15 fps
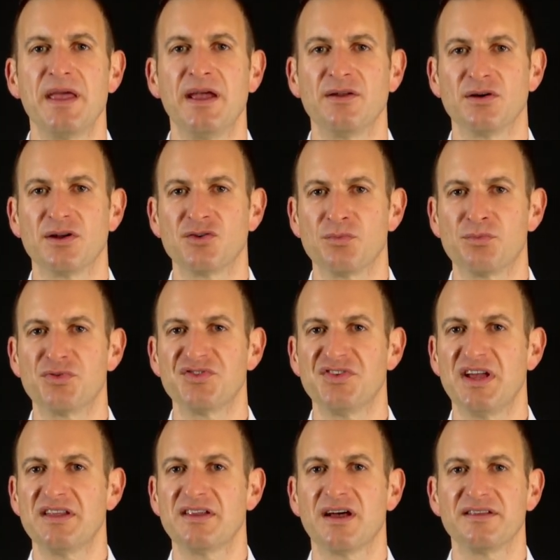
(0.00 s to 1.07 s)
in order to
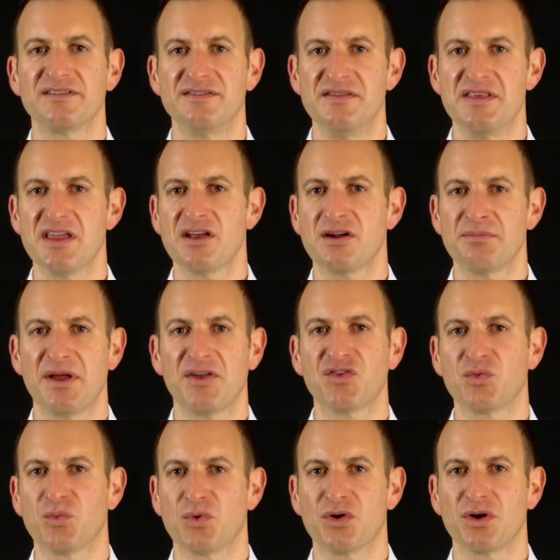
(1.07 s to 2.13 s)
present us their
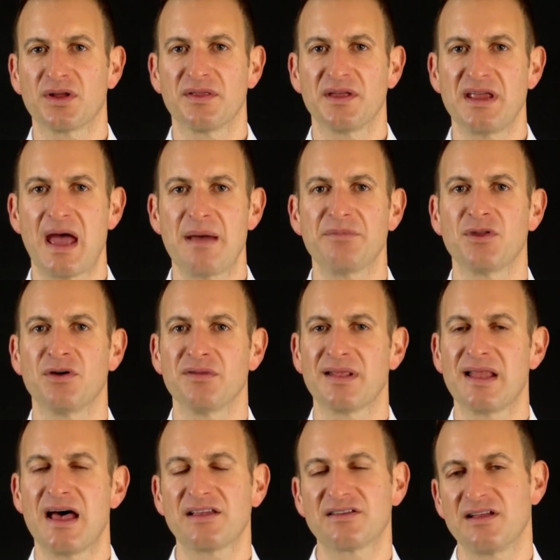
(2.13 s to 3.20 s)
best work that happened over
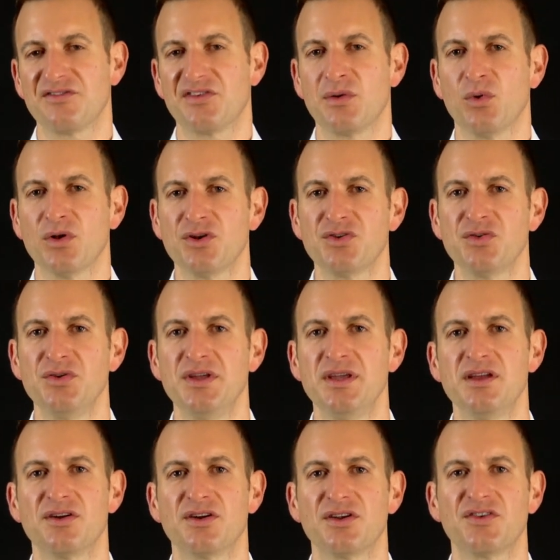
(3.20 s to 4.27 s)
the last, let's say, 1 or 2
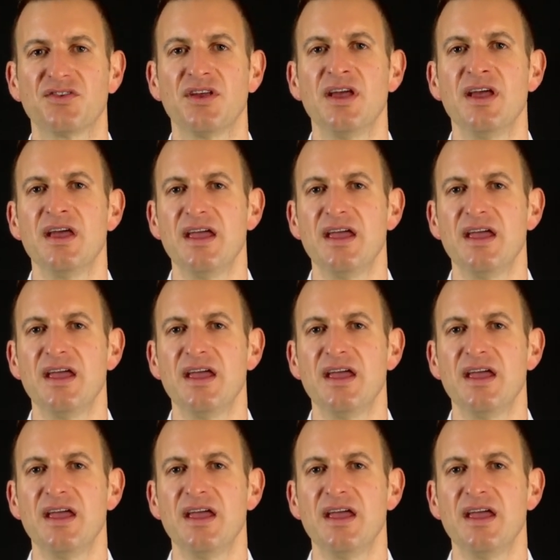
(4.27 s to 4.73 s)
years